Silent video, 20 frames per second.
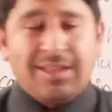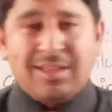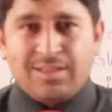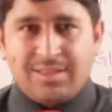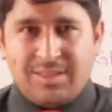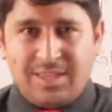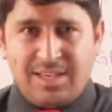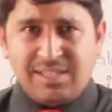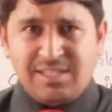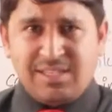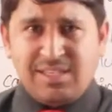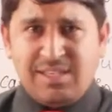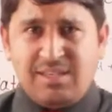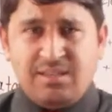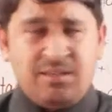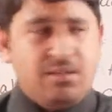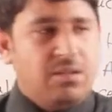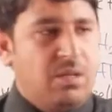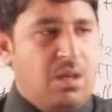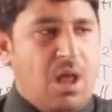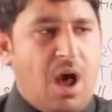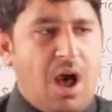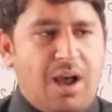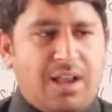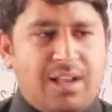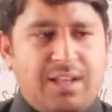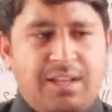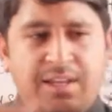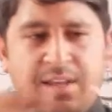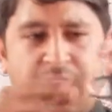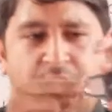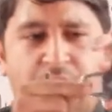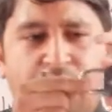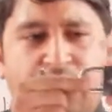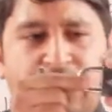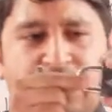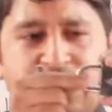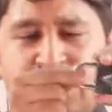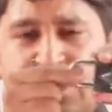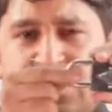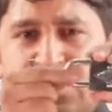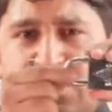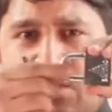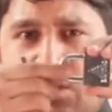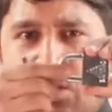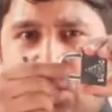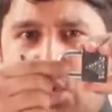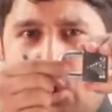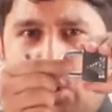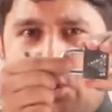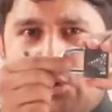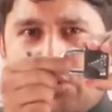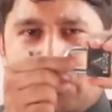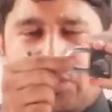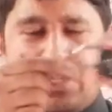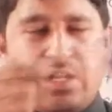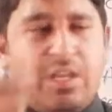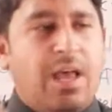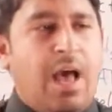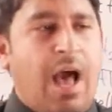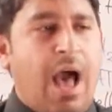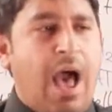This lock, now it is closed.